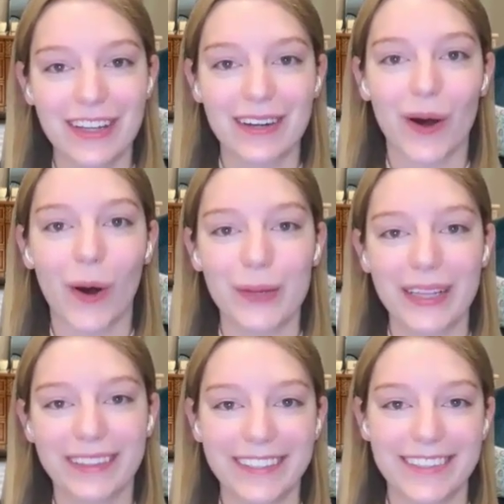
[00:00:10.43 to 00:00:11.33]
and I'll be
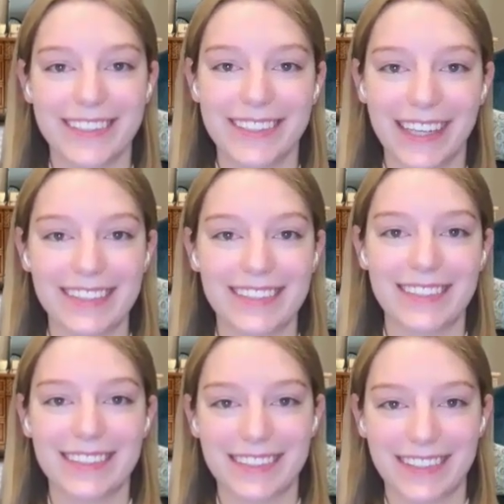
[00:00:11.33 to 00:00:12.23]
leading today's
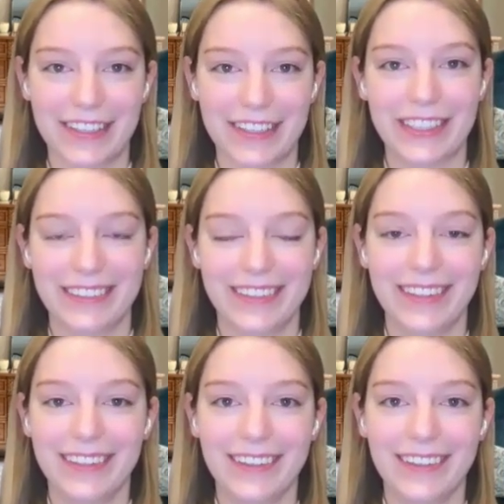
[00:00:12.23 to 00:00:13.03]
discussion.